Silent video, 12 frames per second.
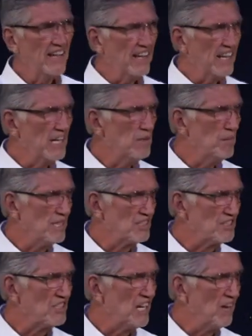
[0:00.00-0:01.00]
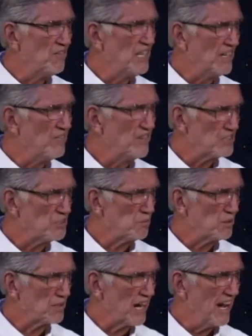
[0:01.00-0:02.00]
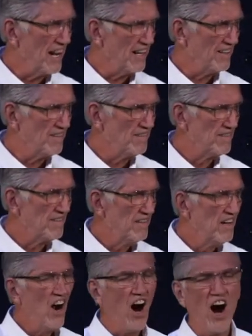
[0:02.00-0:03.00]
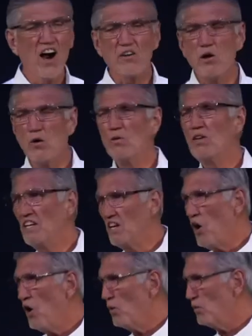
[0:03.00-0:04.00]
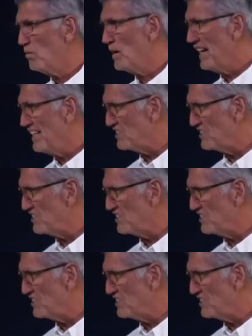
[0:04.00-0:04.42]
image of the invisible God. Our only hope as